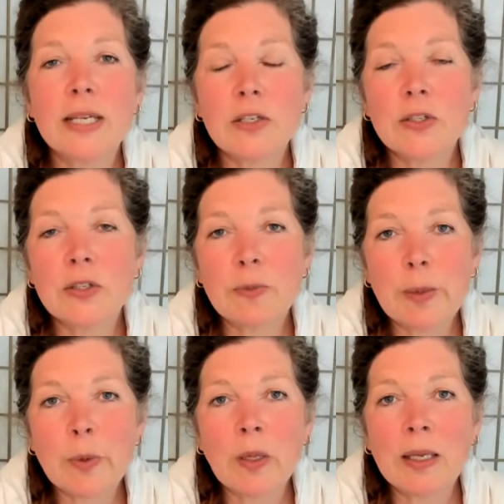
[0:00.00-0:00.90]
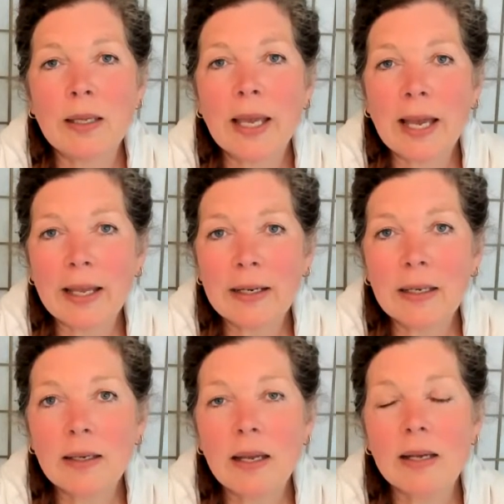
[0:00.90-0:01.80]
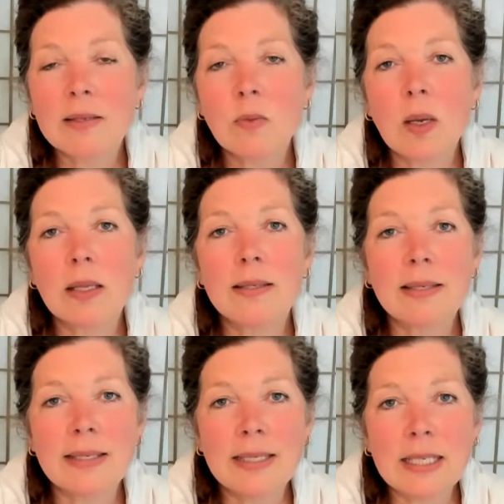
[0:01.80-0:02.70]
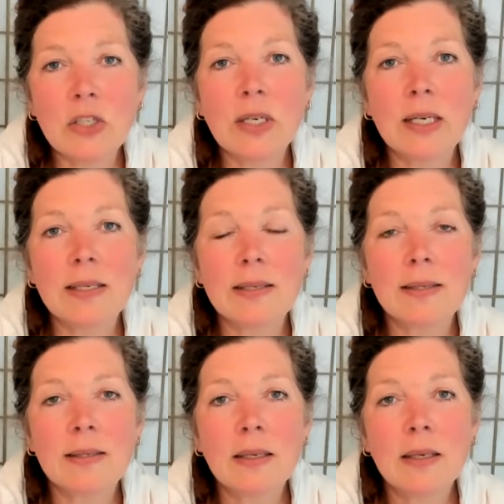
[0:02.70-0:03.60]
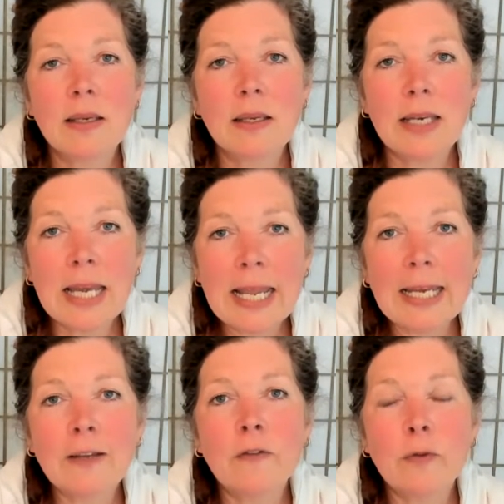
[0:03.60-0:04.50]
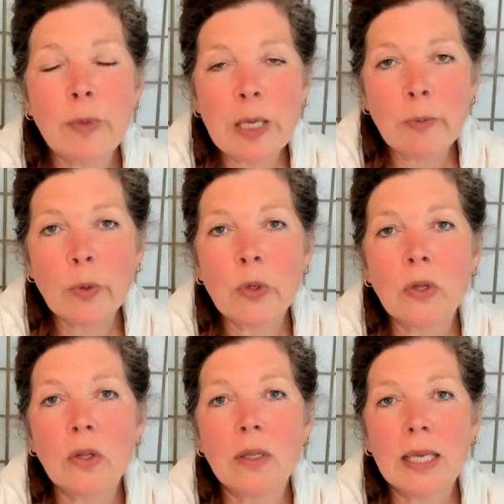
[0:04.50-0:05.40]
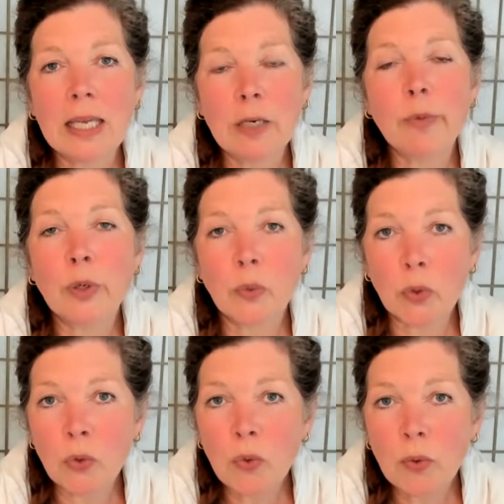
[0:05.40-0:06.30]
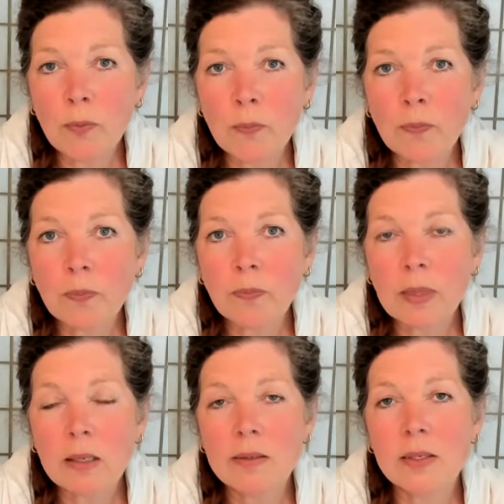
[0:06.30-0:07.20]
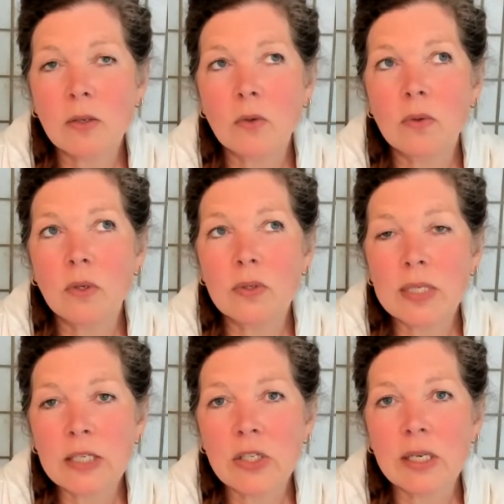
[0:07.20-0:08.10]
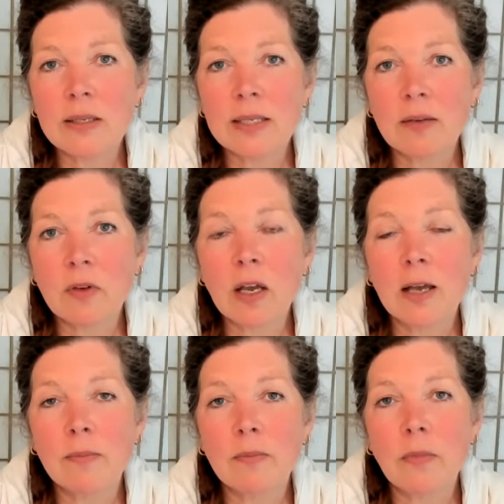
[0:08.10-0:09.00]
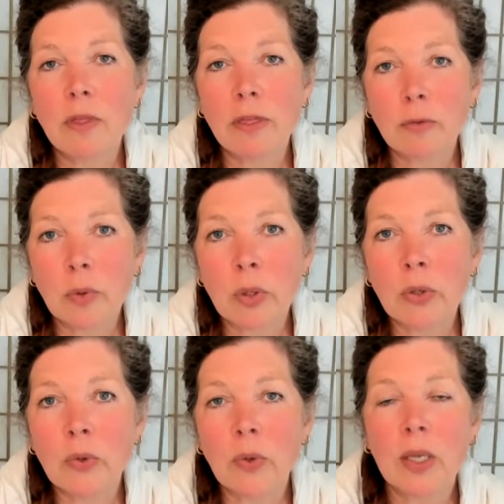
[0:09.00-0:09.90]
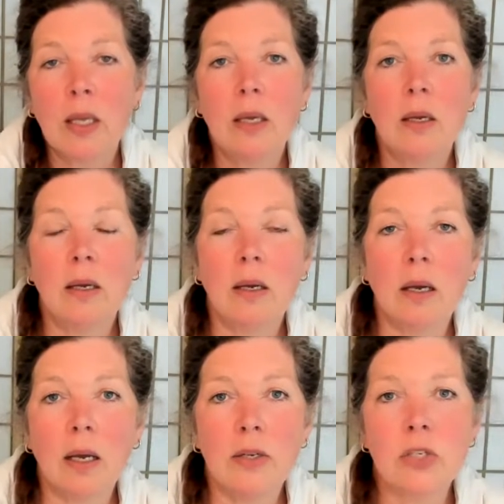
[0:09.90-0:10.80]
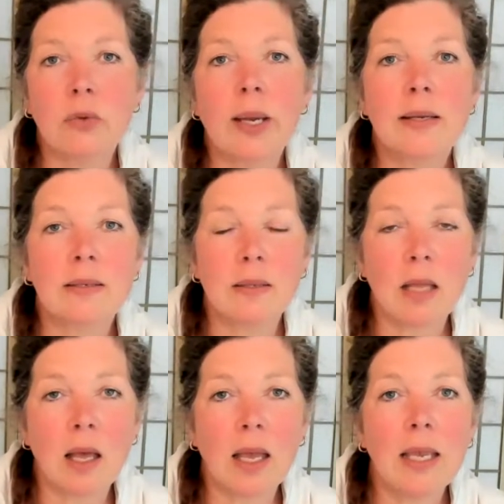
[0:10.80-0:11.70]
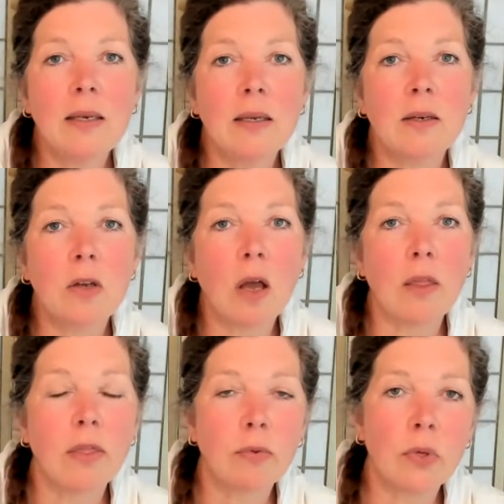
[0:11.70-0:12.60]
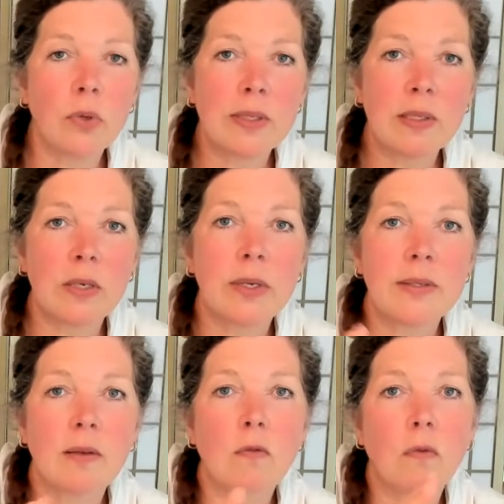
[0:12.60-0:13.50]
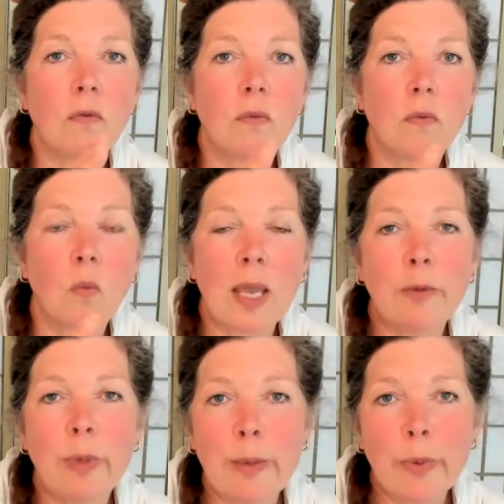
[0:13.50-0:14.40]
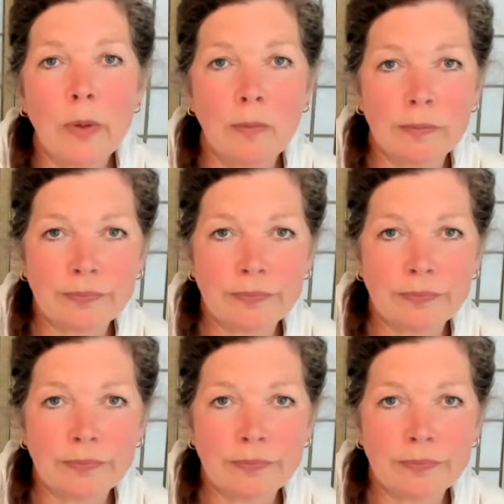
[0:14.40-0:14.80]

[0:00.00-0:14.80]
Nations people in Canada, as well as Indigenous Native people in Peru. So those teachings have come through a direct line, not through a series of white people.